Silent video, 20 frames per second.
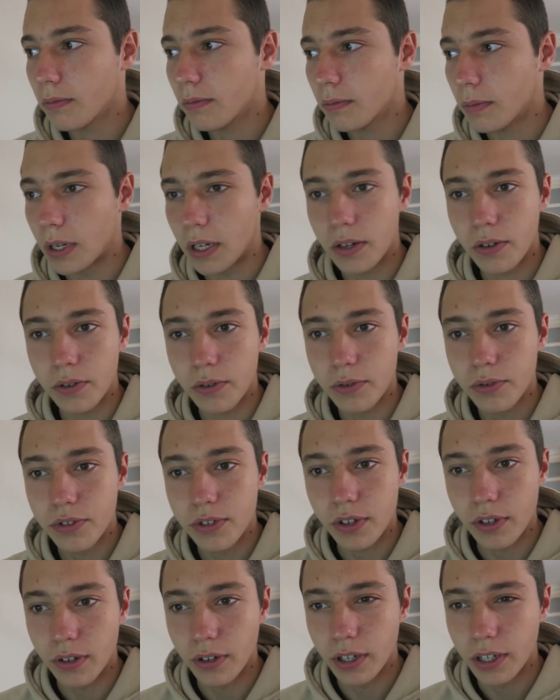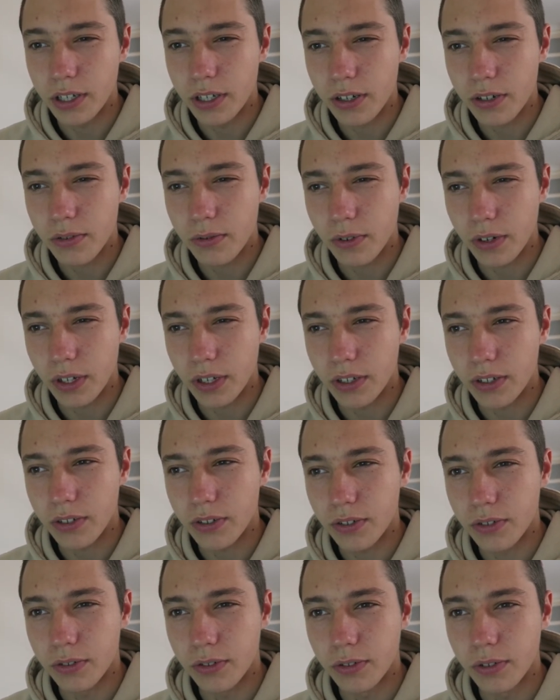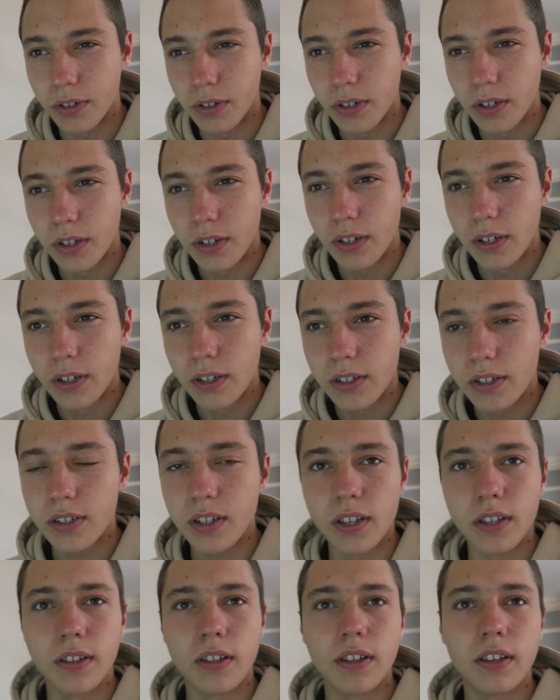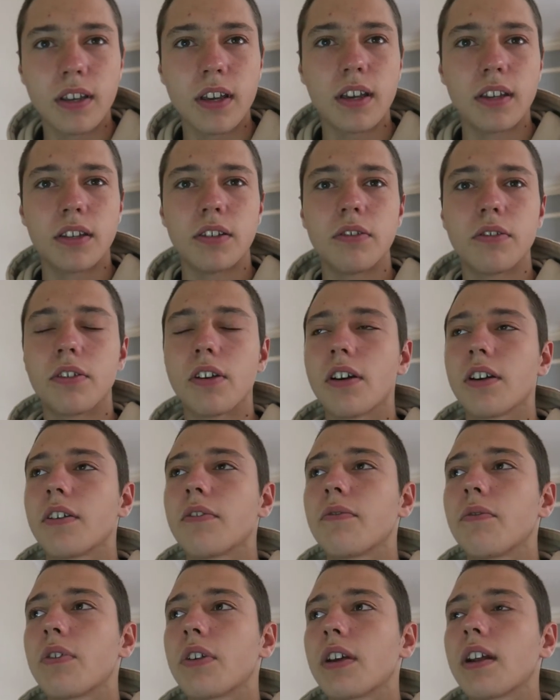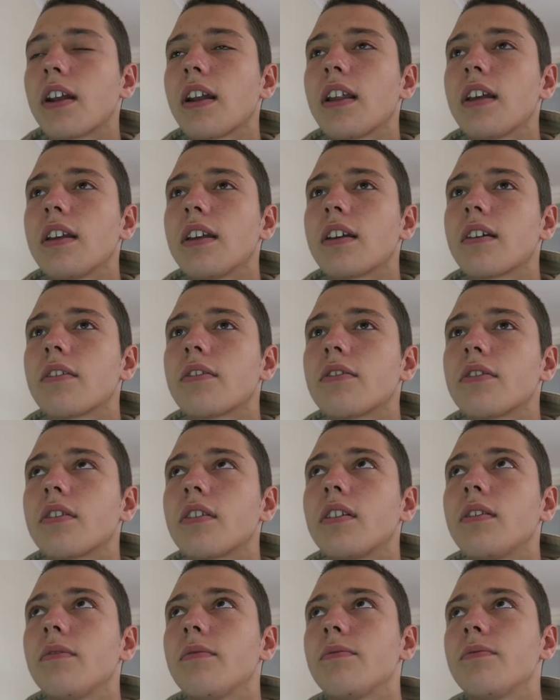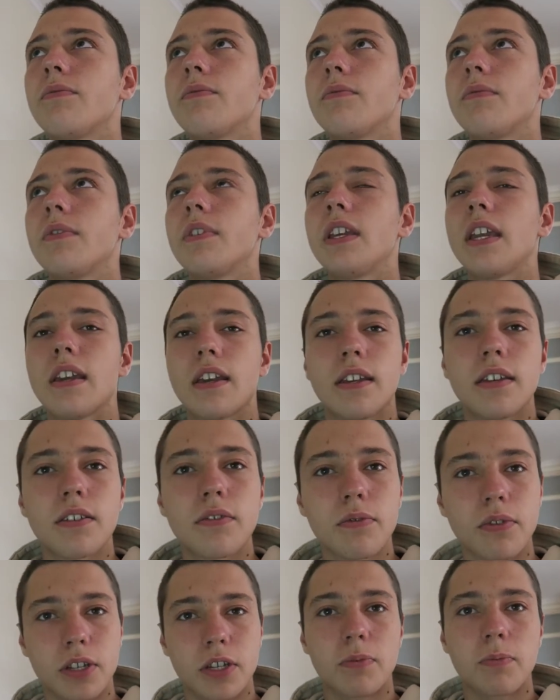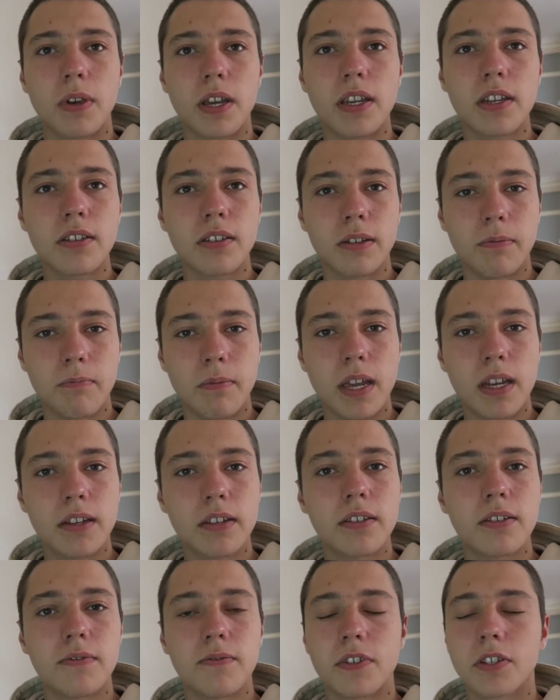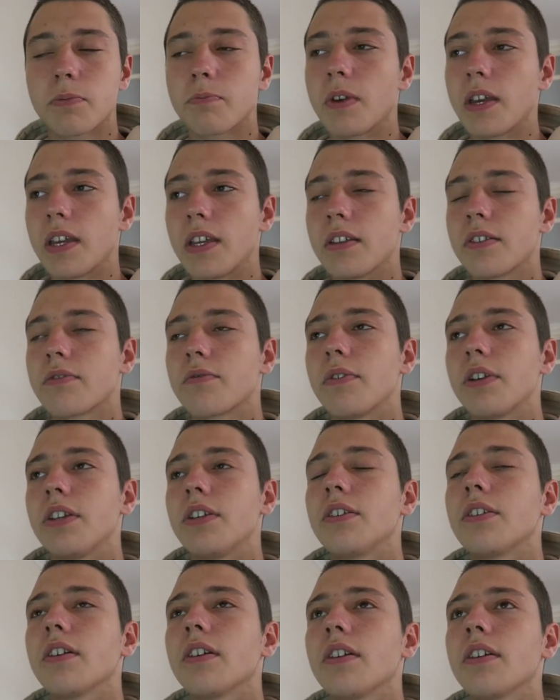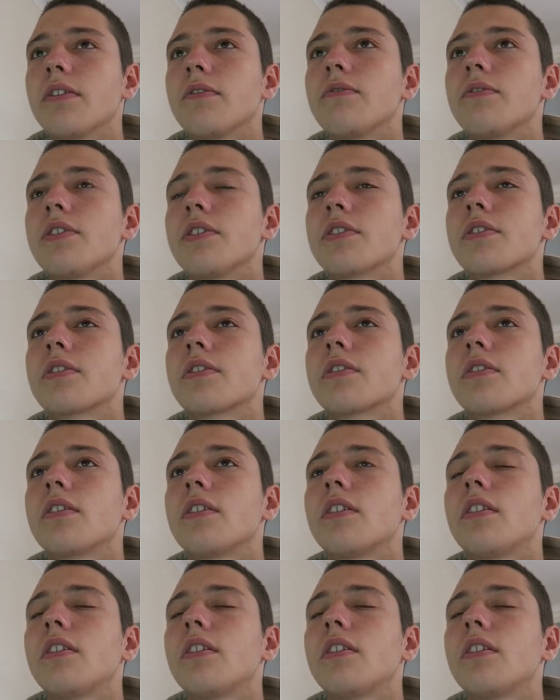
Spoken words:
But also, I just wanted to say that, yeah, you kind of want to get into a space, a meditative space, where you kind of just